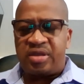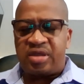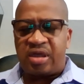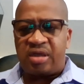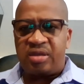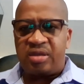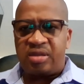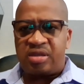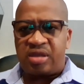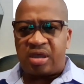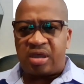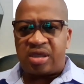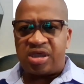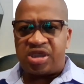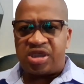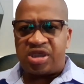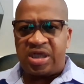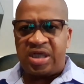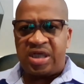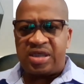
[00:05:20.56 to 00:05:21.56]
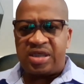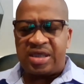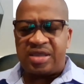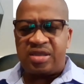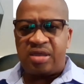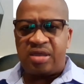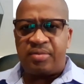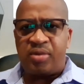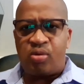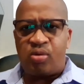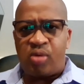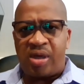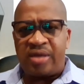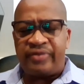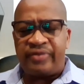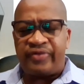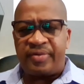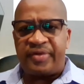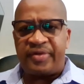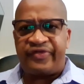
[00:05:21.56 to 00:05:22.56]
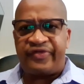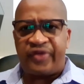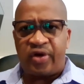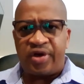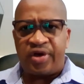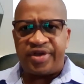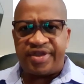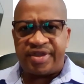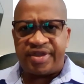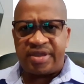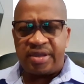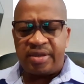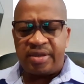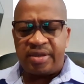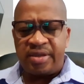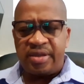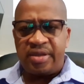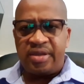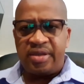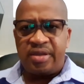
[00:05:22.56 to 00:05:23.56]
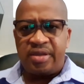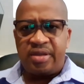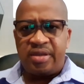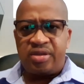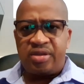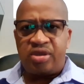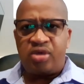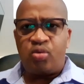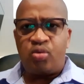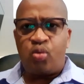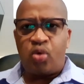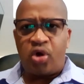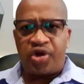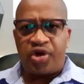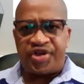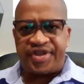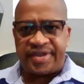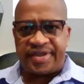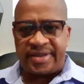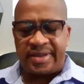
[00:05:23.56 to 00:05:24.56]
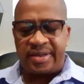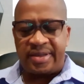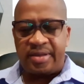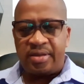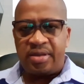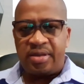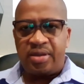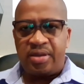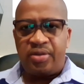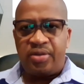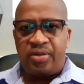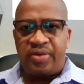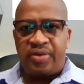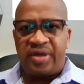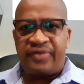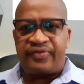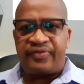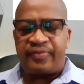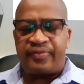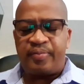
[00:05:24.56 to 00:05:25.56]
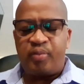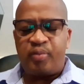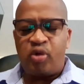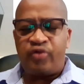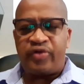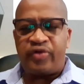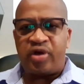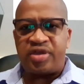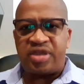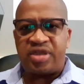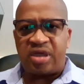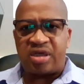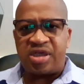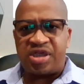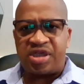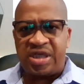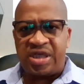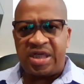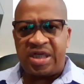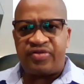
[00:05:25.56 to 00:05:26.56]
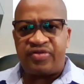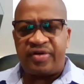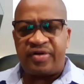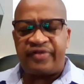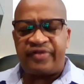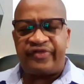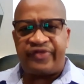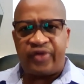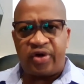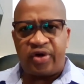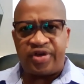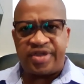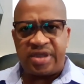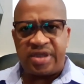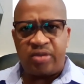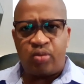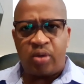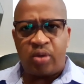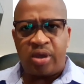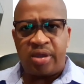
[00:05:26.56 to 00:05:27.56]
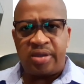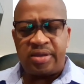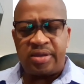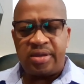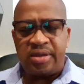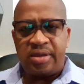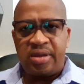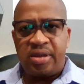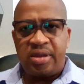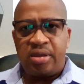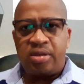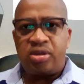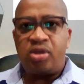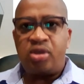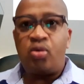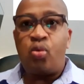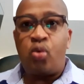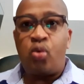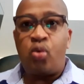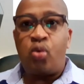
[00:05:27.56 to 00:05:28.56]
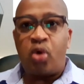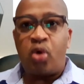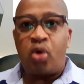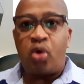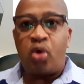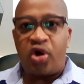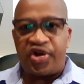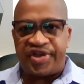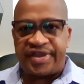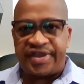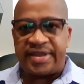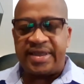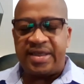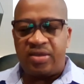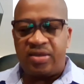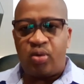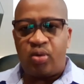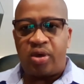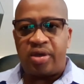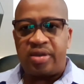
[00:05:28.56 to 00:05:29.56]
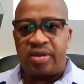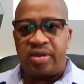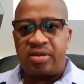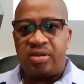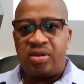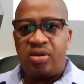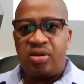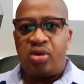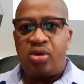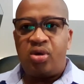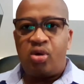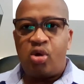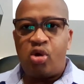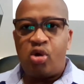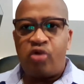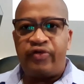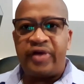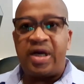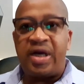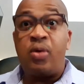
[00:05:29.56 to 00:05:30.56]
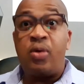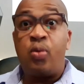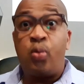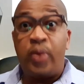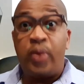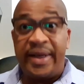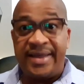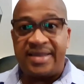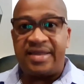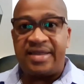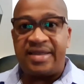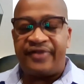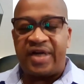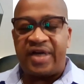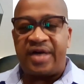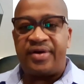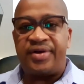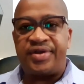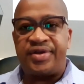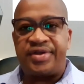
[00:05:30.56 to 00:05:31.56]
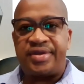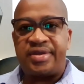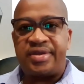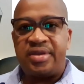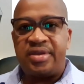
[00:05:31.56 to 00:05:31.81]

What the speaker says: stock exchange as number one, from the first to the worst. We've moved our stock exchange from the first in the world to the worst in the world over a winter virus